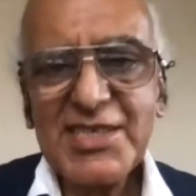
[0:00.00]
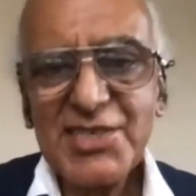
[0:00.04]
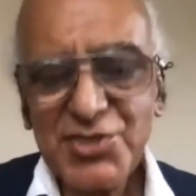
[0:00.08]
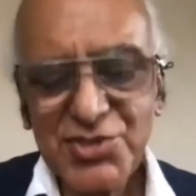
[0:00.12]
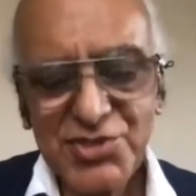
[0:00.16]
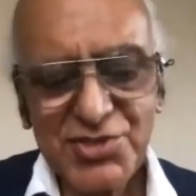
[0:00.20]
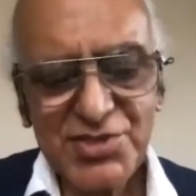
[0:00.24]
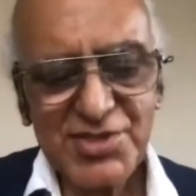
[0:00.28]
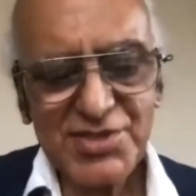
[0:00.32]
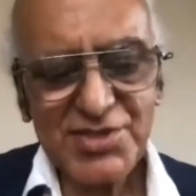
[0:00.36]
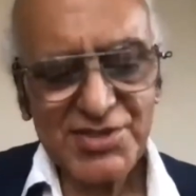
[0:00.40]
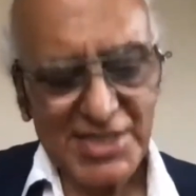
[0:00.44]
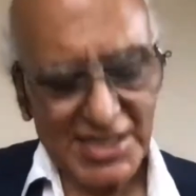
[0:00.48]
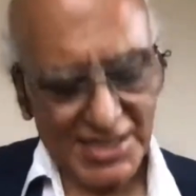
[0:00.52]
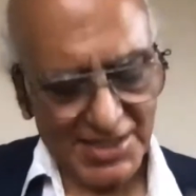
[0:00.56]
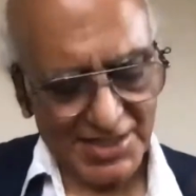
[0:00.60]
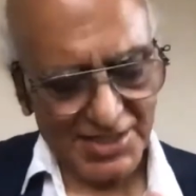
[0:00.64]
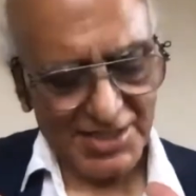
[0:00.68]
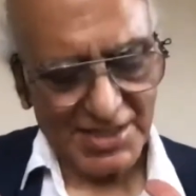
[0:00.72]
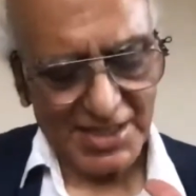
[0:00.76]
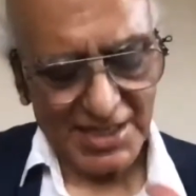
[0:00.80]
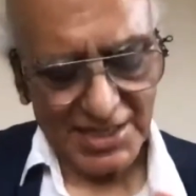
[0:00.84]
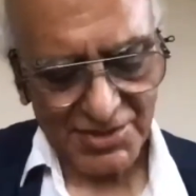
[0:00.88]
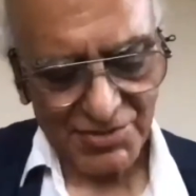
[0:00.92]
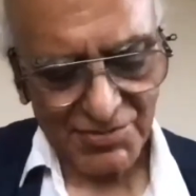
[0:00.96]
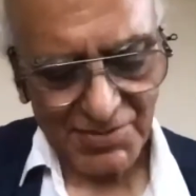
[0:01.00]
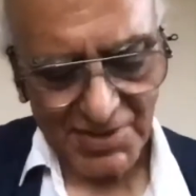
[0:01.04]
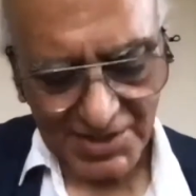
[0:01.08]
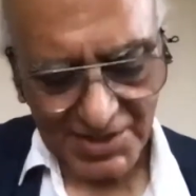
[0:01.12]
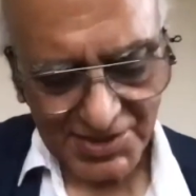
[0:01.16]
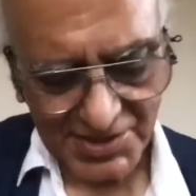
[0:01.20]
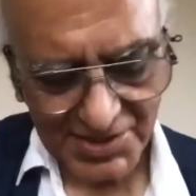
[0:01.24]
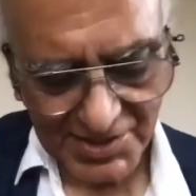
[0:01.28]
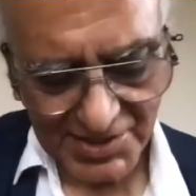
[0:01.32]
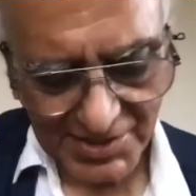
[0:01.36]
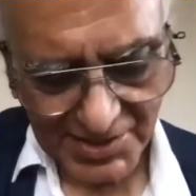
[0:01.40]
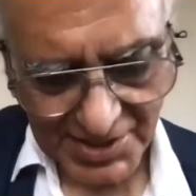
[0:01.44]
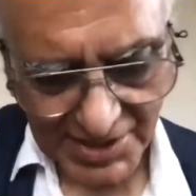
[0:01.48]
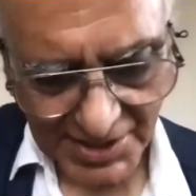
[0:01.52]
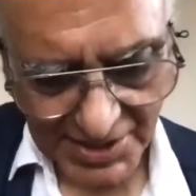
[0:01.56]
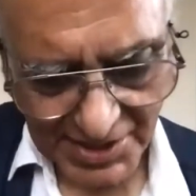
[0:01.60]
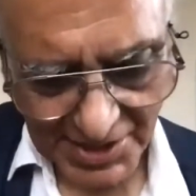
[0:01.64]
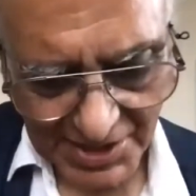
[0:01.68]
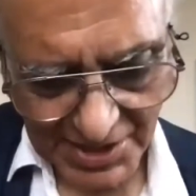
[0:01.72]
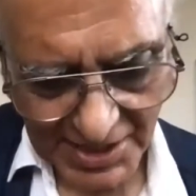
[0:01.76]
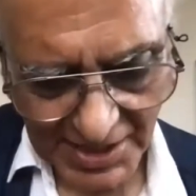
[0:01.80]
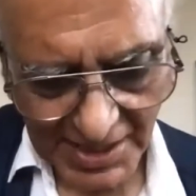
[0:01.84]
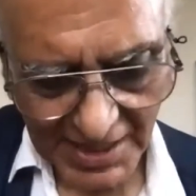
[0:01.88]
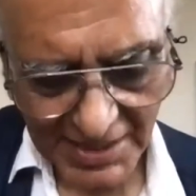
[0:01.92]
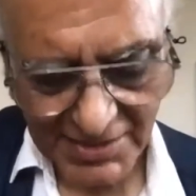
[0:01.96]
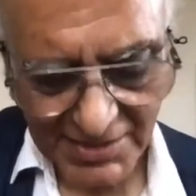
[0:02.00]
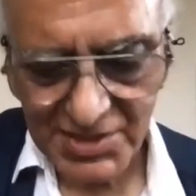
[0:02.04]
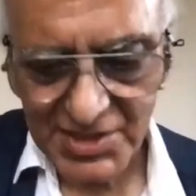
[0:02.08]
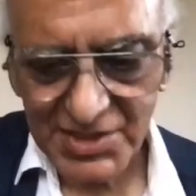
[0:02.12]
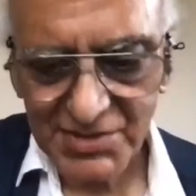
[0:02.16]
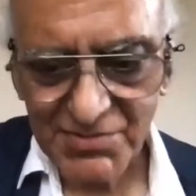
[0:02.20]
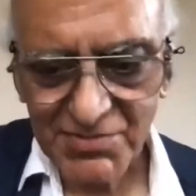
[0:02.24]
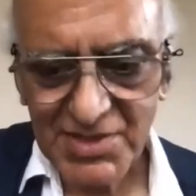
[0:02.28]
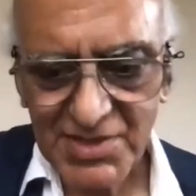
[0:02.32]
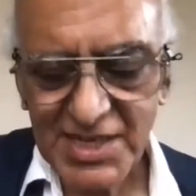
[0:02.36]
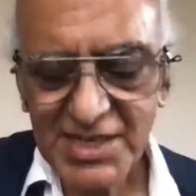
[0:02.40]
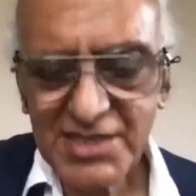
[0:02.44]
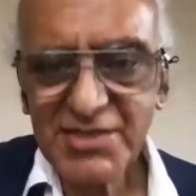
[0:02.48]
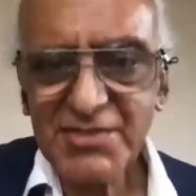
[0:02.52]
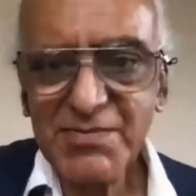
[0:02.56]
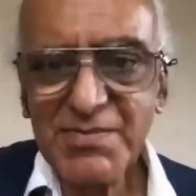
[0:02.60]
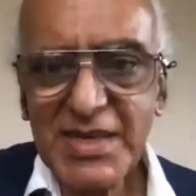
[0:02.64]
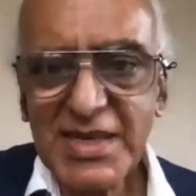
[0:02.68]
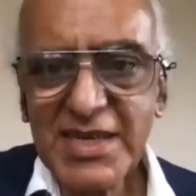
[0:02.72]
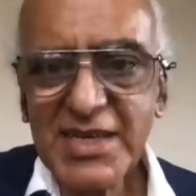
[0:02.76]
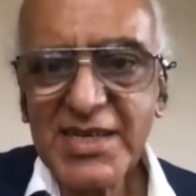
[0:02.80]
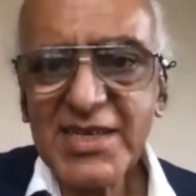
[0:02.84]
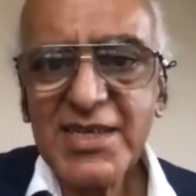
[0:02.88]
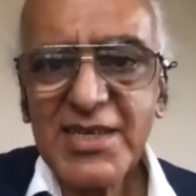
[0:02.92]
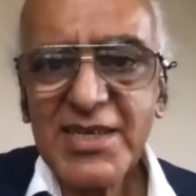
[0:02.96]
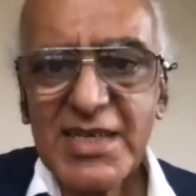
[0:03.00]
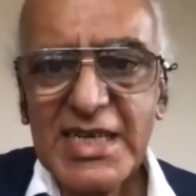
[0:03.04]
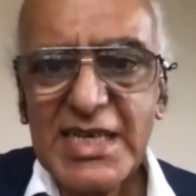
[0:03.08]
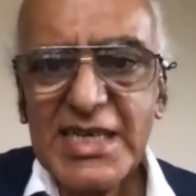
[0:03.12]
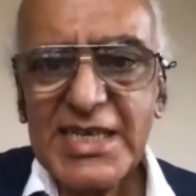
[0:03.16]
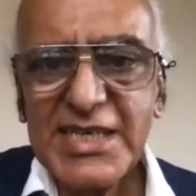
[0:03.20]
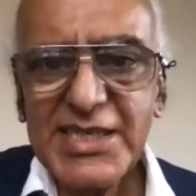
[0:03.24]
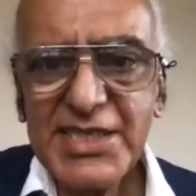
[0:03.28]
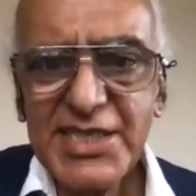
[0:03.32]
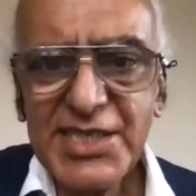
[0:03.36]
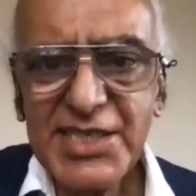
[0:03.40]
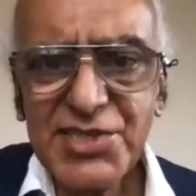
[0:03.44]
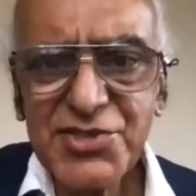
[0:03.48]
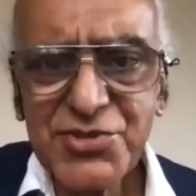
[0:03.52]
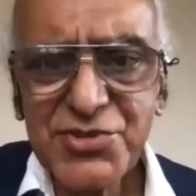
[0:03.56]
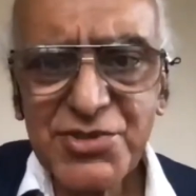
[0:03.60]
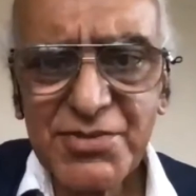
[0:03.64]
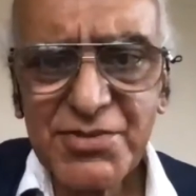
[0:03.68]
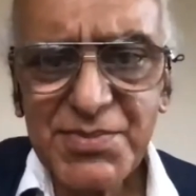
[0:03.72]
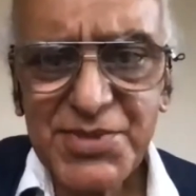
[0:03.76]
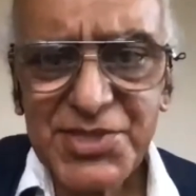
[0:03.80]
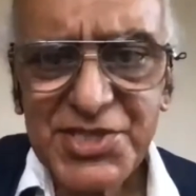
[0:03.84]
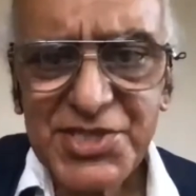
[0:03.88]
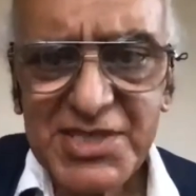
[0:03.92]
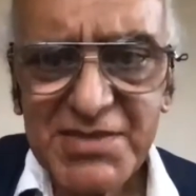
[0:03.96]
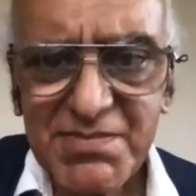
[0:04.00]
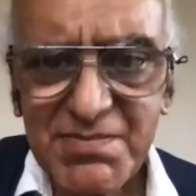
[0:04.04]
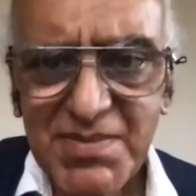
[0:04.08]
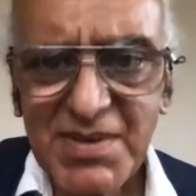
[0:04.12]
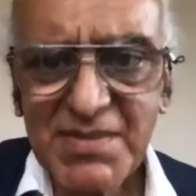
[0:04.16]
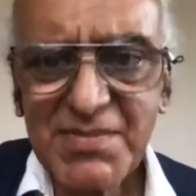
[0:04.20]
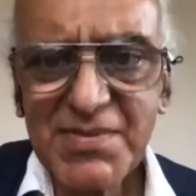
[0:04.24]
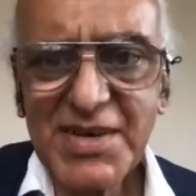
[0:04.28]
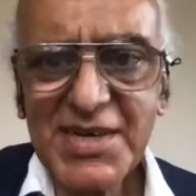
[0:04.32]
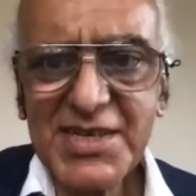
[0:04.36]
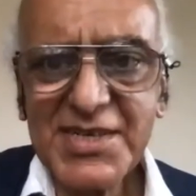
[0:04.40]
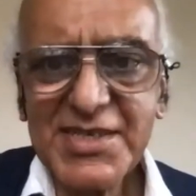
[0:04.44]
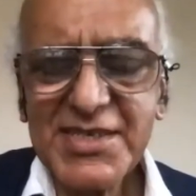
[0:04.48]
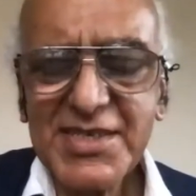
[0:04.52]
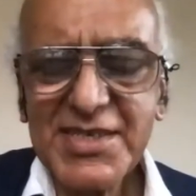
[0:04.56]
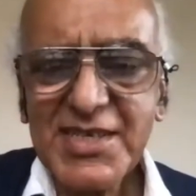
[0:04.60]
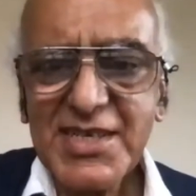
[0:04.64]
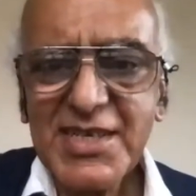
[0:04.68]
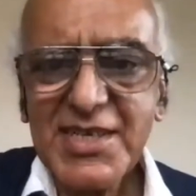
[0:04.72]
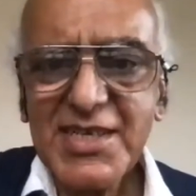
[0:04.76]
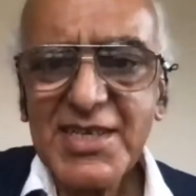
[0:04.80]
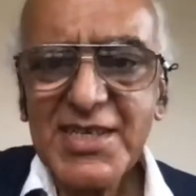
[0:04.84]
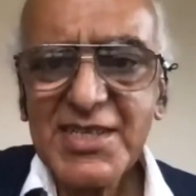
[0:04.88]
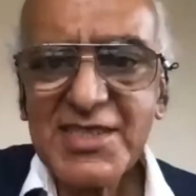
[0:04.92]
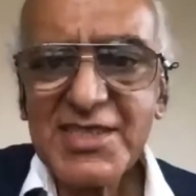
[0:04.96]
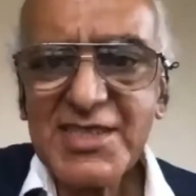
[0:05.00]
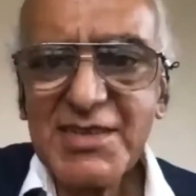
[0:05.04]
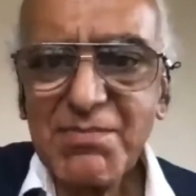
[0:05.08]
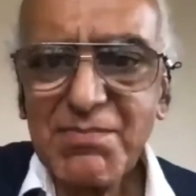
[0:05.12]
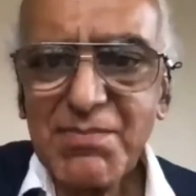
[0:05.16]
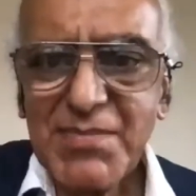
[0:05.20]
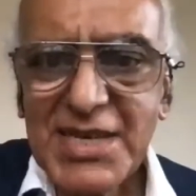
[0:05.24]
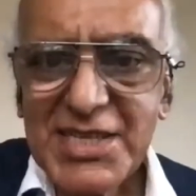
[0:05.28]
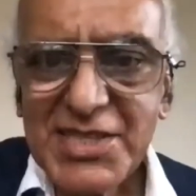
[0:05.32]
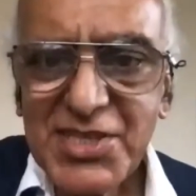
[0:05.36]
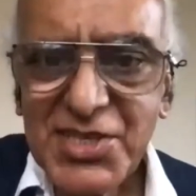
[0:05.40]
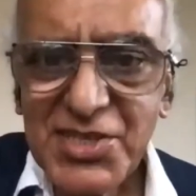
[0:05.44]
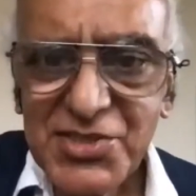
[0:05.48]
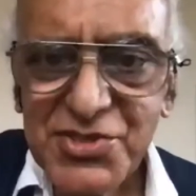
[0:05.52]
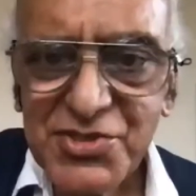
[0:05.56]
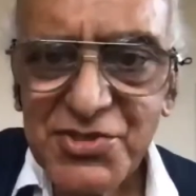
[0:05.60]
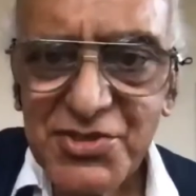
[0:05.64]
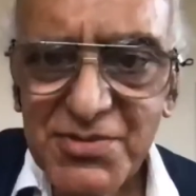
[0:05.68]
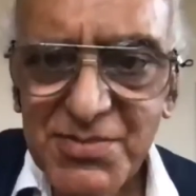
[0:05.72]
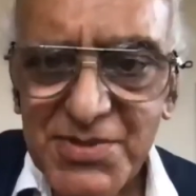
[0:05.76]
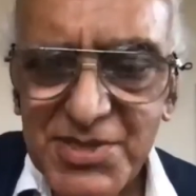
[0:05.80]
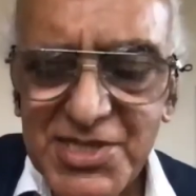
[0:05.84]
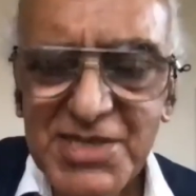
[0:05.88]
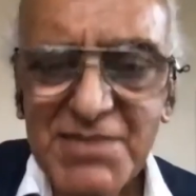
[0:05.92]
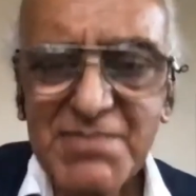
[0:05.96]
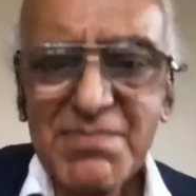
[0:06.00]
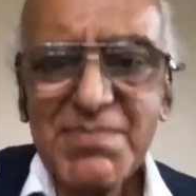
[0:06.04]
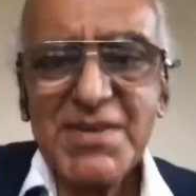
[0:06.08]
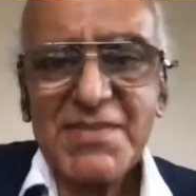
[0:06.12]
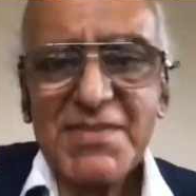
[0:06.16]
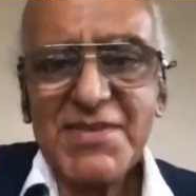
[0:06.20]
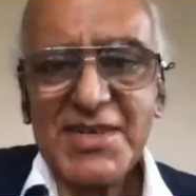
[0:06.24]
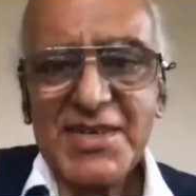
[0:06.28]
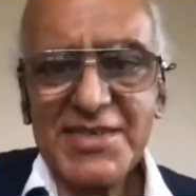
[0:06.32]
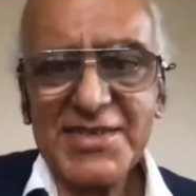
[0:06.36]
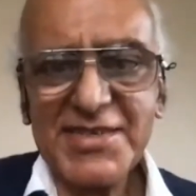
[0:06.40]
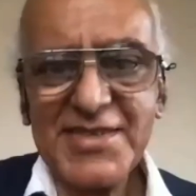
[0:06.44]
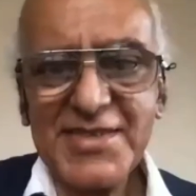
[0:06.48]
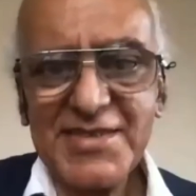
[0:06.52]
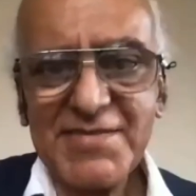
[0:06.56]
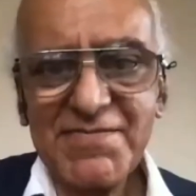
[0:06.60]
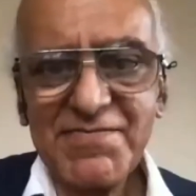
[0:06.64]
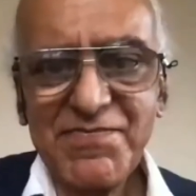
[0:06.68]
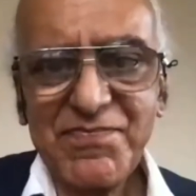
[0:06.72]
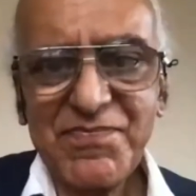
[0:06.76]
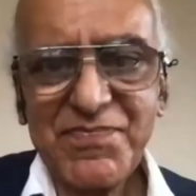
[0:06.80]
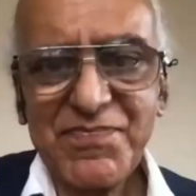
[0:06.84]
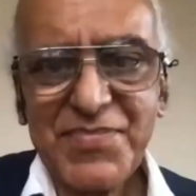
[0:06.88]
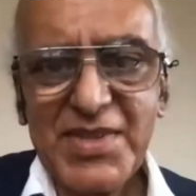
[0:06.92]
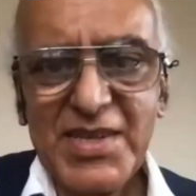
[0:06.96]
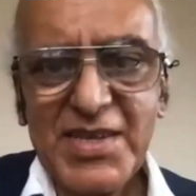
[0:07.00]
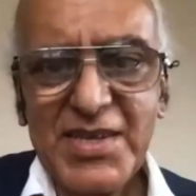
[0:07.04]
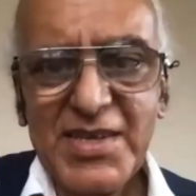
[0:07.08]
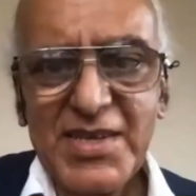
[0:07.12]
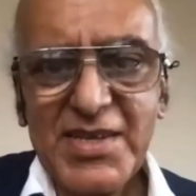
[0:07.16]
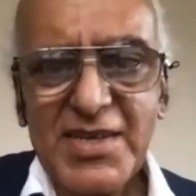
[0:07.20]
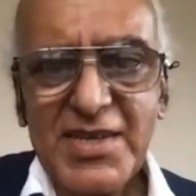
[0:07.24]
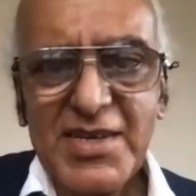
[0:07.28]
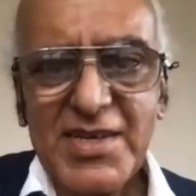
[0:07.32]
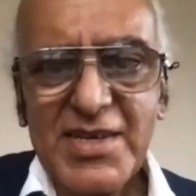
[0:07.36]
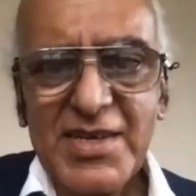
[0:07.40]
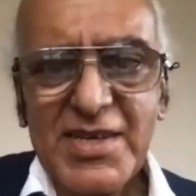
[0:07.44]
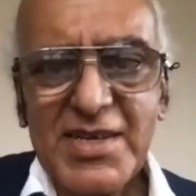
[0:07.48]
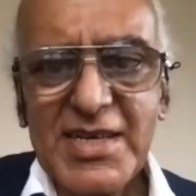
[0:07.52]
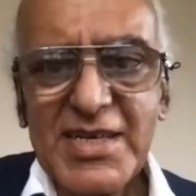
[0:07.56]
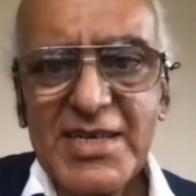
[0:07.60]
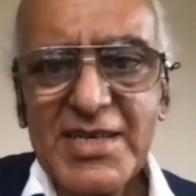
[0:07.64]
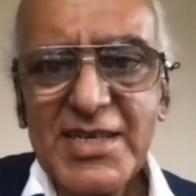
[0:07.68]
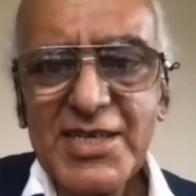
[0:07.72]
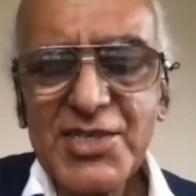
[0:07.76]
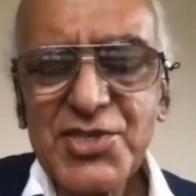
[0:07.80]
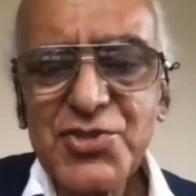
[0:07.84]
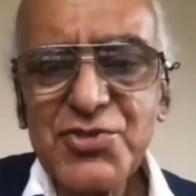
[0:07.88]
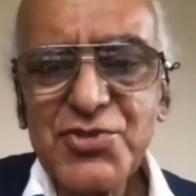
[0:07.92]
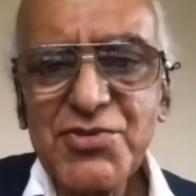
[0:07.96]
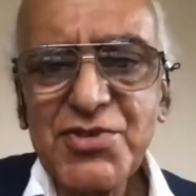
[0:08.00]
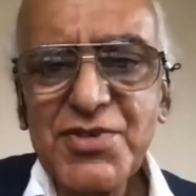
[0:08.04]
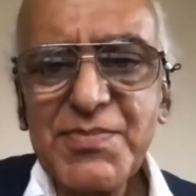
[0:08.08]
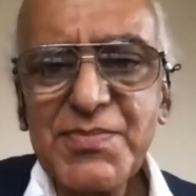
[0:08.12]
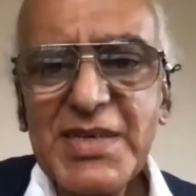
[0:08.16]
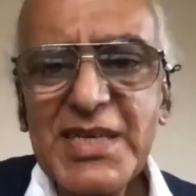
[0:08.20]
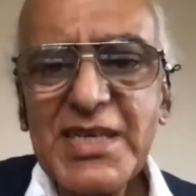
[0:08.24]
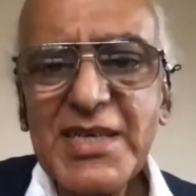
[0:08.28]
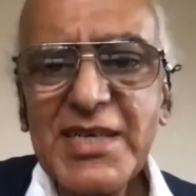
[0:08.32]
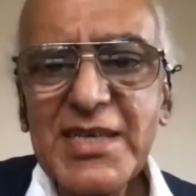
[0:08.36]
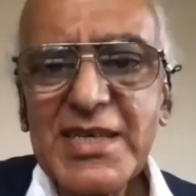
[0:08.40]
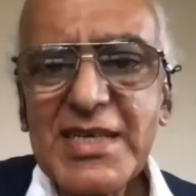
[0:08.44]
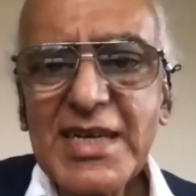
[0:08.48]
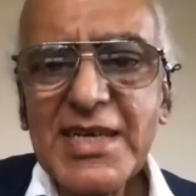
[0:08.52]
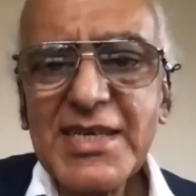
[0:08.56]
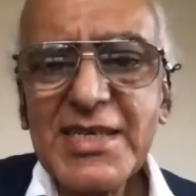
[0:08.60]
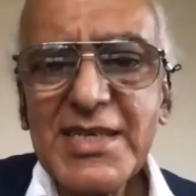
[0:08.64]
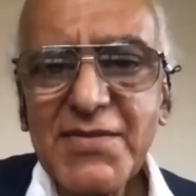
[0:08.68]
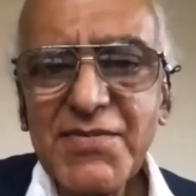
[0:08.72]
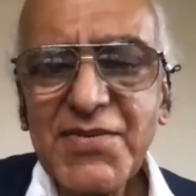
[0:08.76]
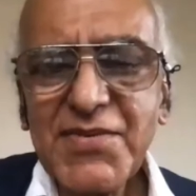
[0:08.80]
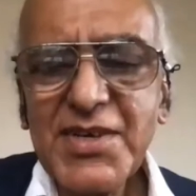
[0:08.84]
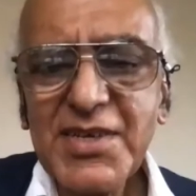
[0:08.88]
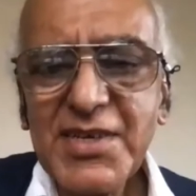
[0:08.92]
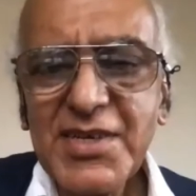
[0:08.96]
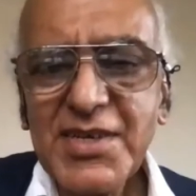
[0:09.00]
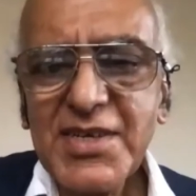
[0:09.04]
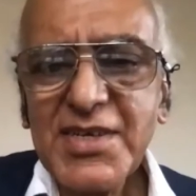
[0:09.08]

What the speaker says: That's one suggestion I just would like to make. It should be simplified. The method should be simplified. And it should be kind of a,